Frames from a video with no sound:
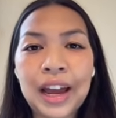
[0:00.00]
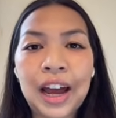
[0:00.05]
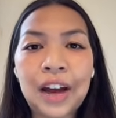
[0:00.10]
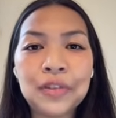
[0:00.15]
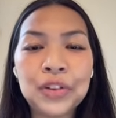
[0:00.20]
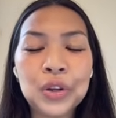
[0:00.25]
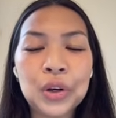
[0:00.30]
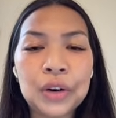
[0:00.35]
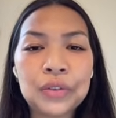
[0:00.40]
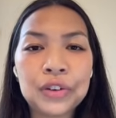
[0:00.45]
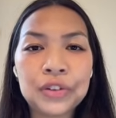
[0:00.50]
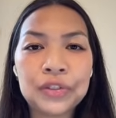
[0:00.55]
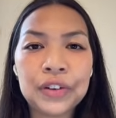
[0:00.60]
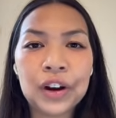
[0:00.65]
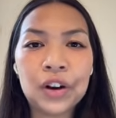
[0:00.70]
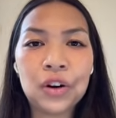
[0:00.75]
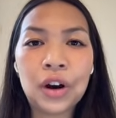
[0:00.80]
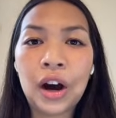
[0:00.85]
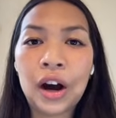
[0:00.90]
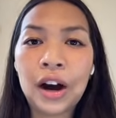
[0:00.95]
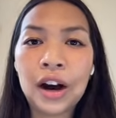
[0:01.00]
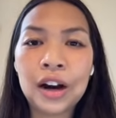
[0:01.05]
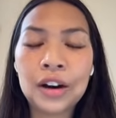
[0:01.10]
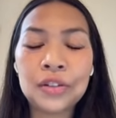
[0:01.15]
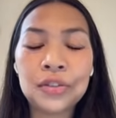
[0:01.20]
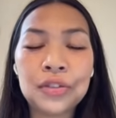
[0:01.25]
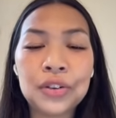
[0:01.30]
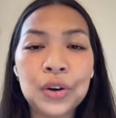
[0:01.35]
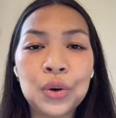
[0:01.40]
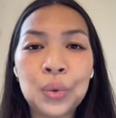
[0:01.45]
Have you ever felt
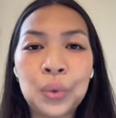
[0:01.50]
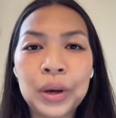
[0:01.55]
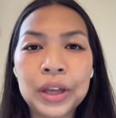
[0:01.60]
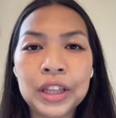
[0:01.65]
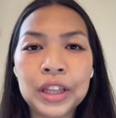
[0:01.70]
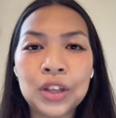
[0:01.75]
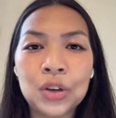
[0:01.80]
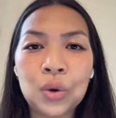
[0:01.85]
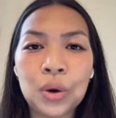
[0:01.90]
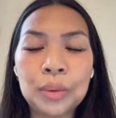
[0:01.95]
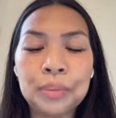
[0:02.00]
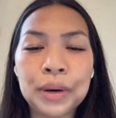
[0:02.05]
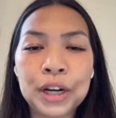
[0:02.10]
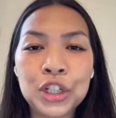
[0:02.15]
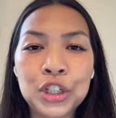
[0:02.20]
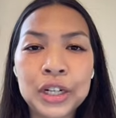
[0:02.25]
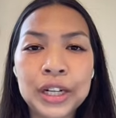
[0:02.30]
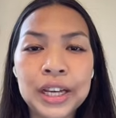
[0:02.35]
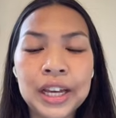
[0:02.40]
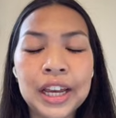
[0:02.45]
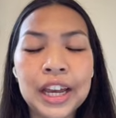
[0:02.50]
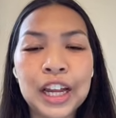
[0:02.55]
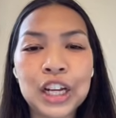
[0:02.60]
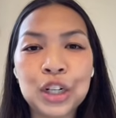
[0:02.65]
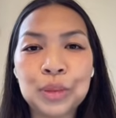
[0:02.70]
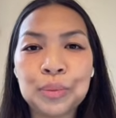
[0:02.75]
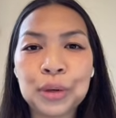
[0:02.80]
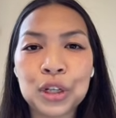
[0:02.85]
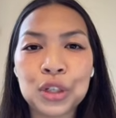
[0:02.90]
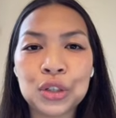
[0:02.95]
off with your budgeting and
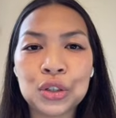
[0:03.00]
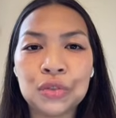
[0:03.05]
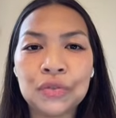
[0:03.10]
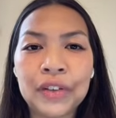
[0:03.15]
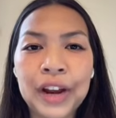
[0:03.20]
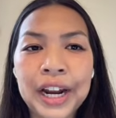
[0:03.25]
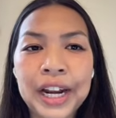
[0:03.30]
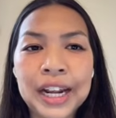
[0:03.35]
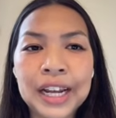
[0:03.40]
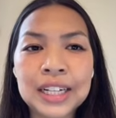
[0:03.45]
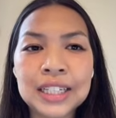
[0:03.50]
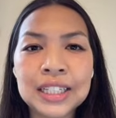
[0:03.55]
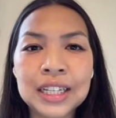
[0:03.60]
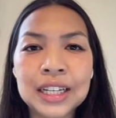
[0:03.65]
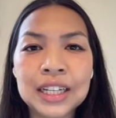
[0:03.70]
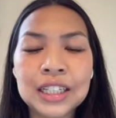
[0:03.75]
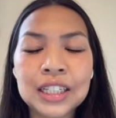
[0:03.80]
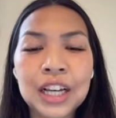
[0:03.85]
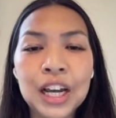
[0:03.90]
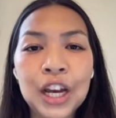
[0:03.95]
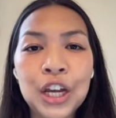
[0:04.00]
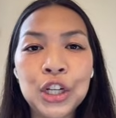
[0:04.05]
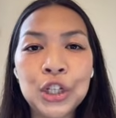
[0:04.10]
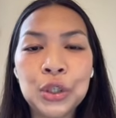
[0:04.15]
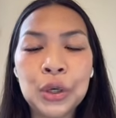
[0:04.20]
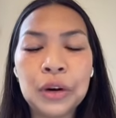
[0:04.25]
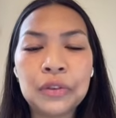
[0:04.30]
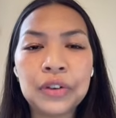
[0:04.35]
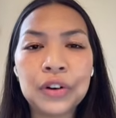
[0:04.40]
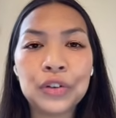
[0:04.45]
your personal finances?
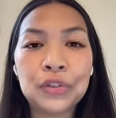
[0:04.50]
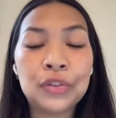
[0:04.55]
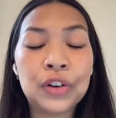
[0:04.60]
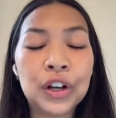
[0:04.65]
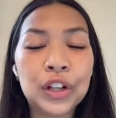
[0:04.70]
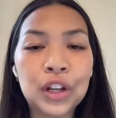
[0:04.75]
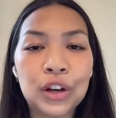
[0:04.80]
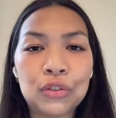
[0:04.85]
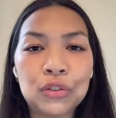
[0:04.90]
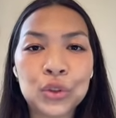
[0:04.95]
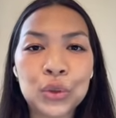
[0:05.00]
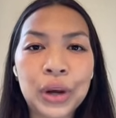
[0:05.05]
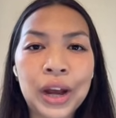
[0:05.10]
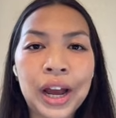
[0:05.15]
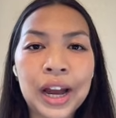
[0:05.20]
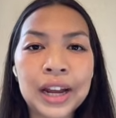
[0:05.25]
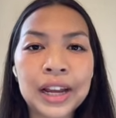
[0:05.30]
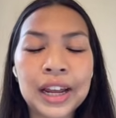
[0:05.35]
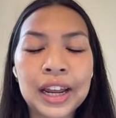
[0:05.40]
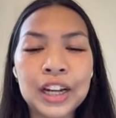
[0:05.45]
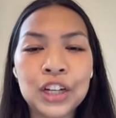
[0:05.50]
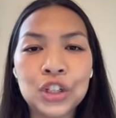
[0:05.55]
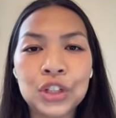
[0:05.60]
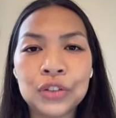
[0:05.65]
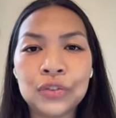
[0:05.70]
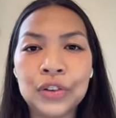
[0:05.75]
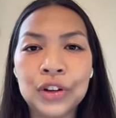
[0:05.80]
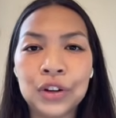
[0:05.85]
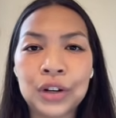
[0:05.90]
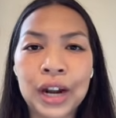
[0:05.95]
Do you ever fall off track and
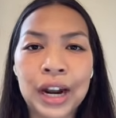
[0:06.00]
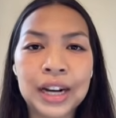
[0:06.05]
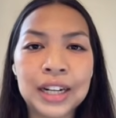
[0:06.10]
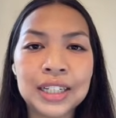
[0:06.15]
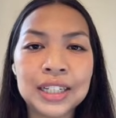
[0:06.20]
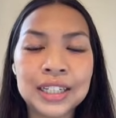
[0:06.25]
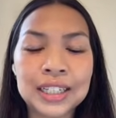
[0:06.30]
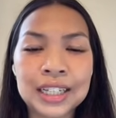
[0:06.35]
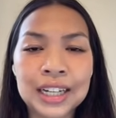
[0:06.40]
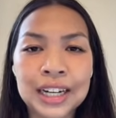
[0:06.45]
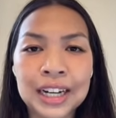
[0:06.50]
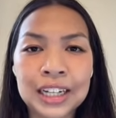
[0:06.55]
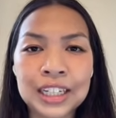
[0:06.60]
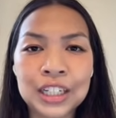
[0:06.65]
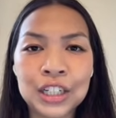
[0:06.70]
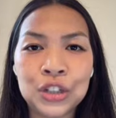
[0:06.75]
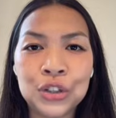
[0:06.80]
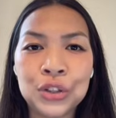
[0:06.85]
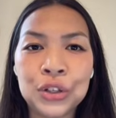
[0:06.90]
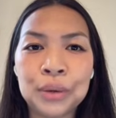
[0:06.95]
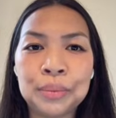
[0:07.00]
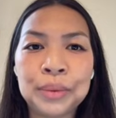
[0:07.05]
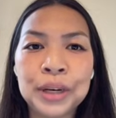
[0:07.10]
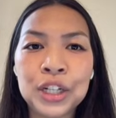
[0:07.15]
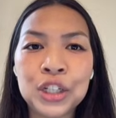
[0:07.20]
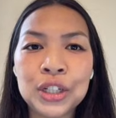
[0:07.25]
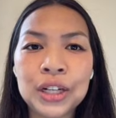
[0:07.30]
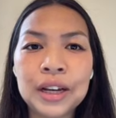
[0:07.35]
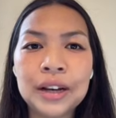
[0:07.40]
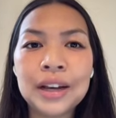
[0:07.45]
just feel kind of disconnected to your
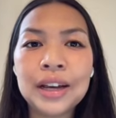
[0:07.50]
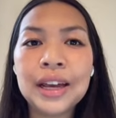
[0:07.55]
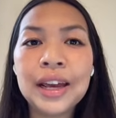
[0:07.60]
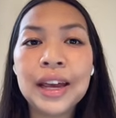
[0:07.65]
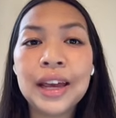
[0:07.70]
budget?